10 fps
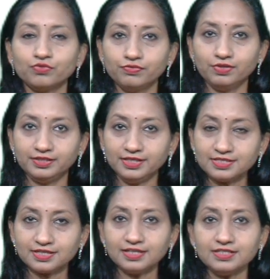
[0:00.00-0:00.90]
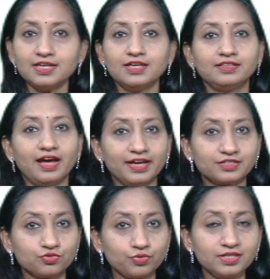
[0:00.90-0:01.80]
we will discuss the
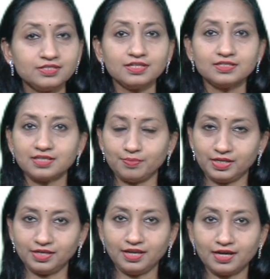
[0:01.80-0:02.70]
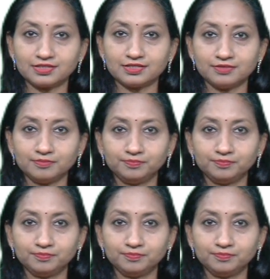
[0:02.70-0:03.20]
extrinsic semiconductor.